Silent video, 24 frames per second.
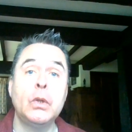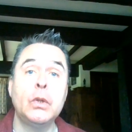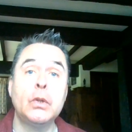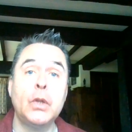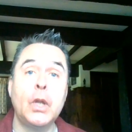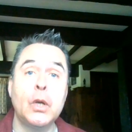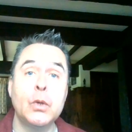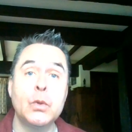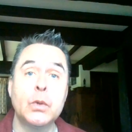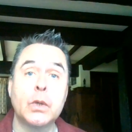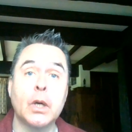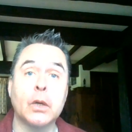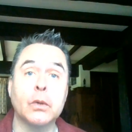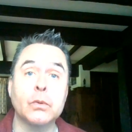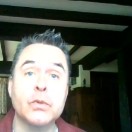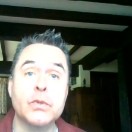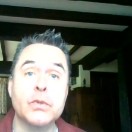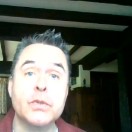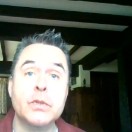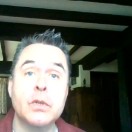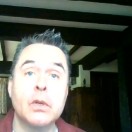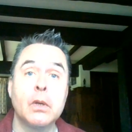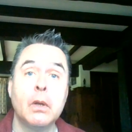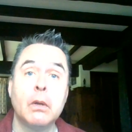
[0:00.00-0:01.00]

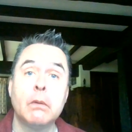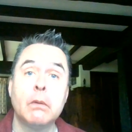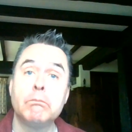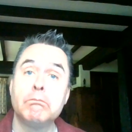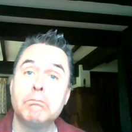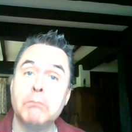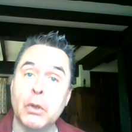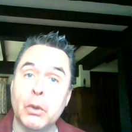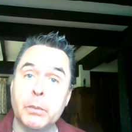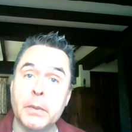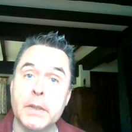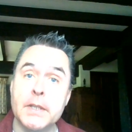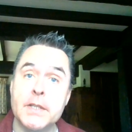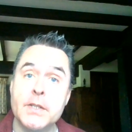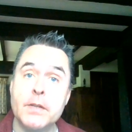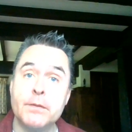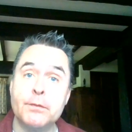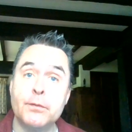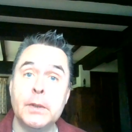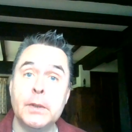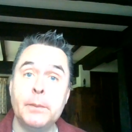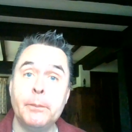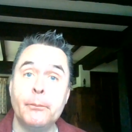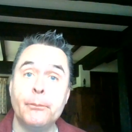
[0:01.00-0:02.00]
logos. A little bit
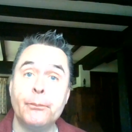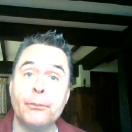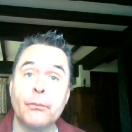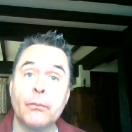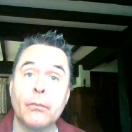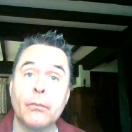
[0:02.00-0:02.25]
different.